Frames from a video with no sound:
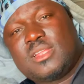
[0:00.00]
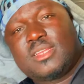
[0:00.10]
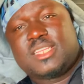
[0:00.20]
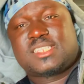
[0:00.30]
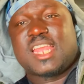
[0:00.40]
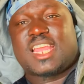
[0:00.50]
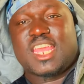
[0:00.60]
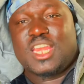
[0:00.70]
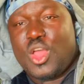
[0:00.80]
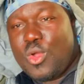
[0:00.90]
the
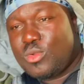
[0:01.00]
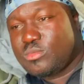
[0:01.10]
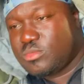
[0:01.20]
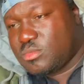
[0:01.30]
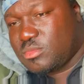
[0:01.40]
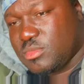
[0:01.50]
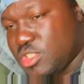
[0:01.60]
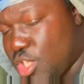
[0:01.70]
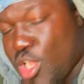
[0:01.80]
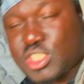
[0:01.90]
second load.
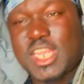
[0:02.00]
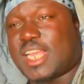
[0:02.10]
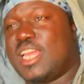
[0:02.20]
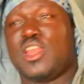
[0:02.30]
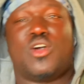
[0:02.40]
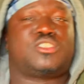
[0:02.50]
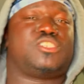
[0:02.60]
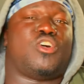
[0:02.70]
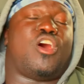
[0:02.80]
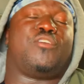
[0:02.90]
Our second load's
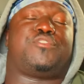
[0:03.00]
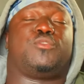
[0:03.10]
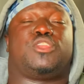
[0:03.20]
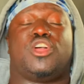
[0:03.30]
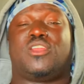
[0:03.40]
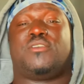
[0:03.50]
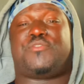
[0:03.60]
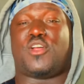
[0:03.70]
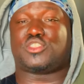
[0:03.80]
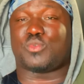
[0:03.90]
in the office. We done the
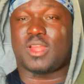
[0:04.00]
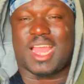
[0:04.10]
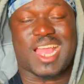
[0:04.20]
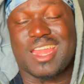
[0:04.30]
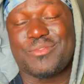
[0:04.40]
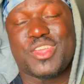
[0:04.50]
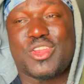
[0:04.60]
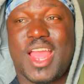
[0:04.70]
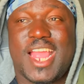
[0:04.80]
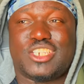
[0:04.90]
first one. I got a
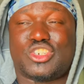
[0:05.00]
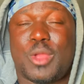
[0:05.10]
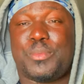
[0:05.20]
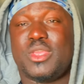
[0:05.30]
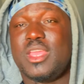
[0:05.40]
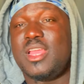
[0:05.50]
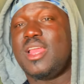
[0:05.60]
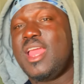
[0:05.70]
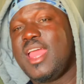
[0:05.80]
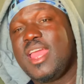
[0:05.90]
video. I ain't dropped it yet.
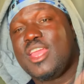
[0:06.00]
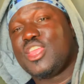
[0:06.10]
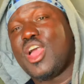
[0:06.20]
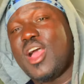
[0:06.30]
Y'all